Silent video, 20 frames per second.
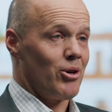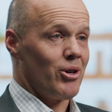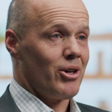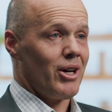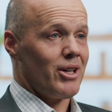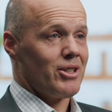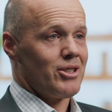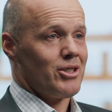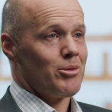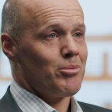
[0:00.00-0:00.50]
a
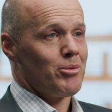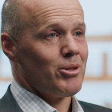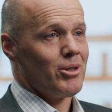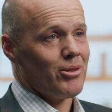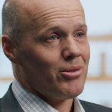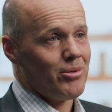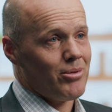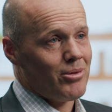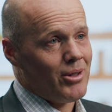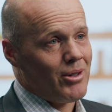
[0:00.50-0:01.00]
customer
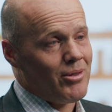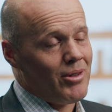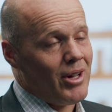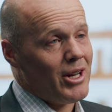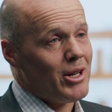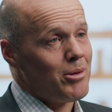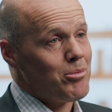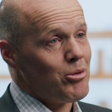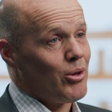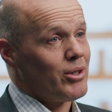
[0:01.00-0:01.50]
of, of A
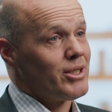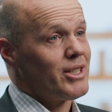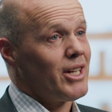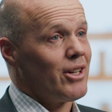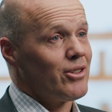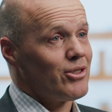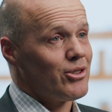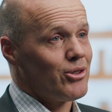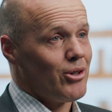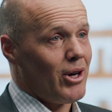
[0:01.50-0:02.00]
W S
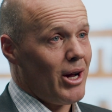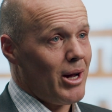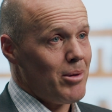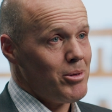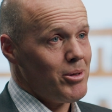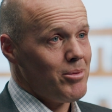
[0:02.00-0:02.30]
HealthScribe,